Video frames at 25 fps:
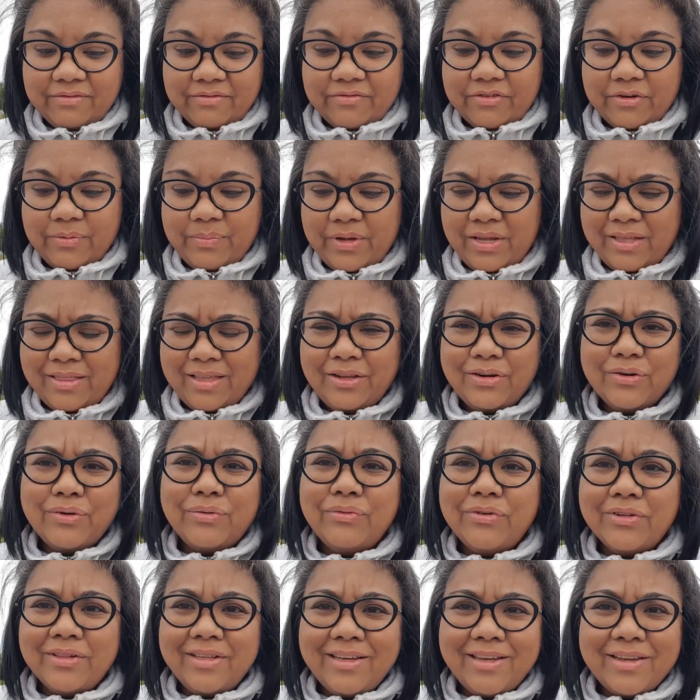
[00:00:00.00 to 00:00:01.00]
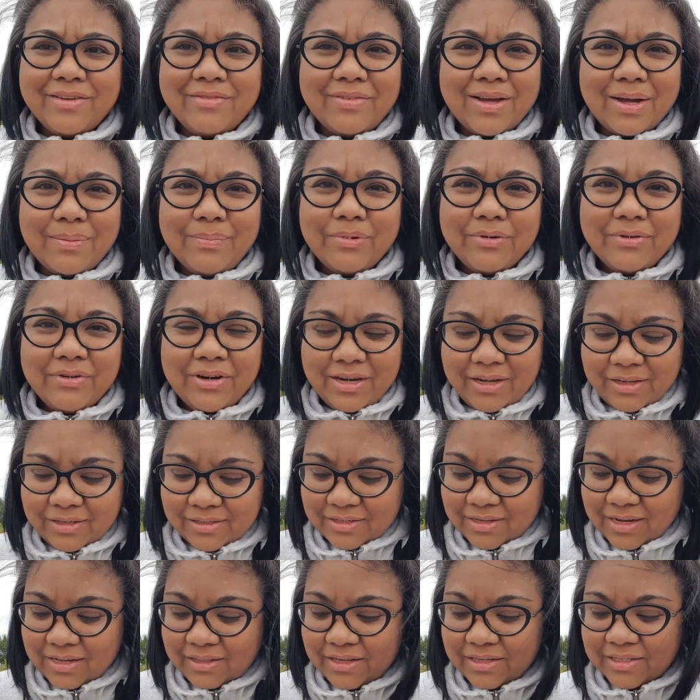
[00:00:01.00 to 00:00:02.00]
for me they don't really
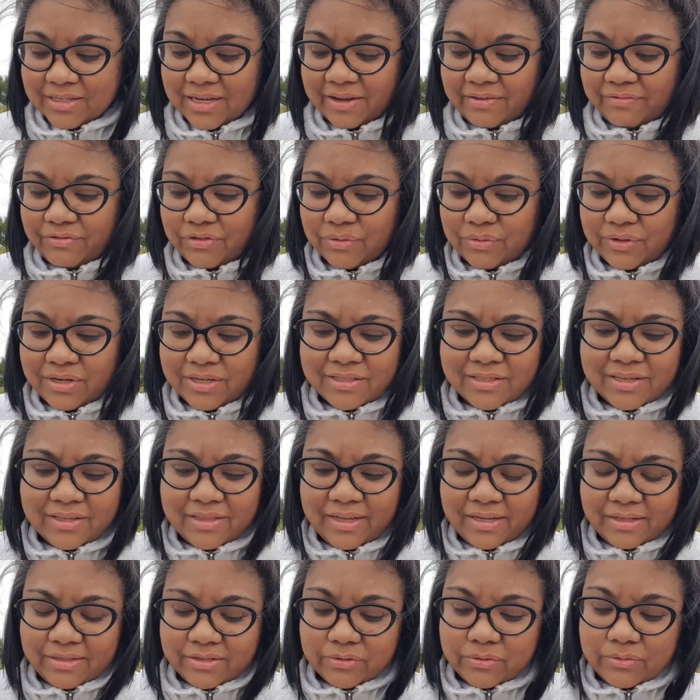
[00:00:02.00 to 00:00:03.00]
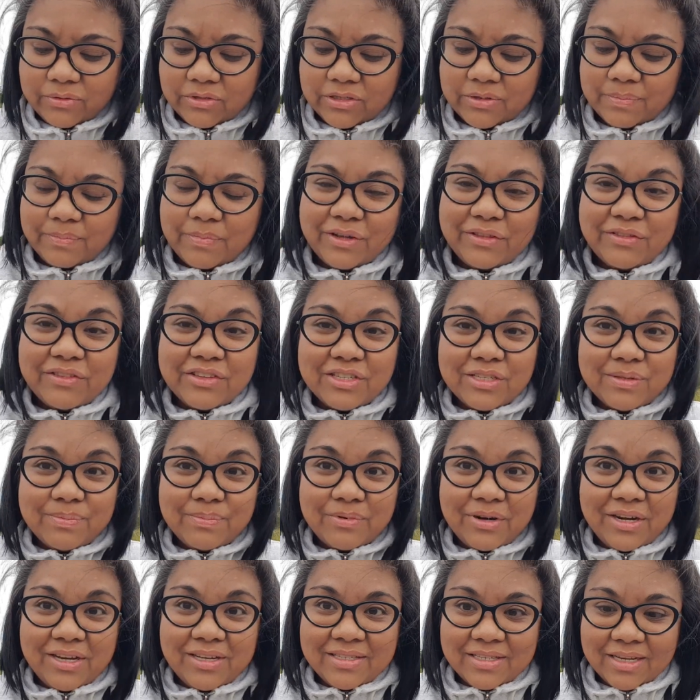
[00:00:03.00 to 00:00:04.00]
evaporate. At least I've noticed that they don't, but the
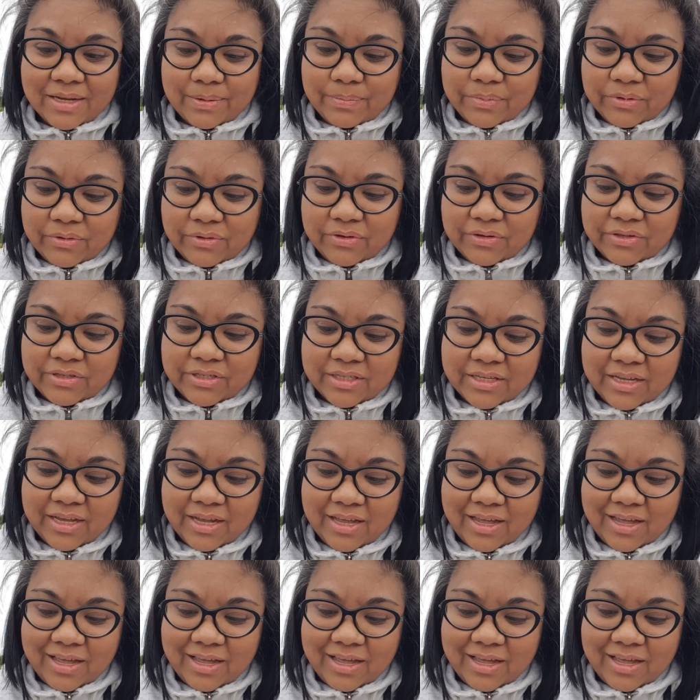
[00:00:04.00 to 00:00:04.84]
spray samples,